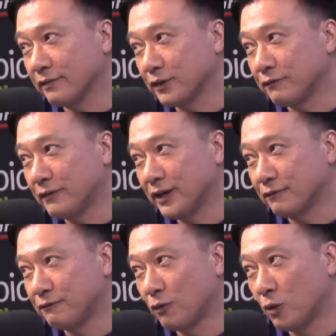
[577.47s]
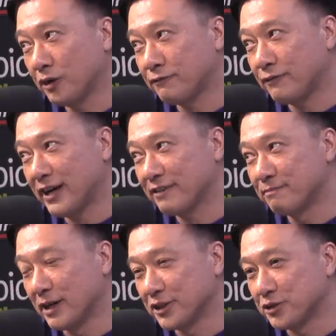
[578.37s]
If they fought in four to five
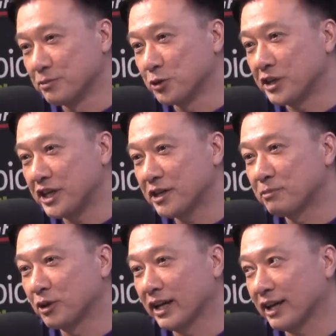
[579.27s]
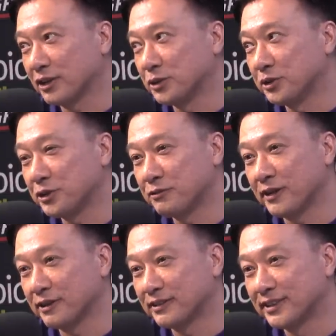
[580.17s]
months, Munguia Berlanga, who do you favor?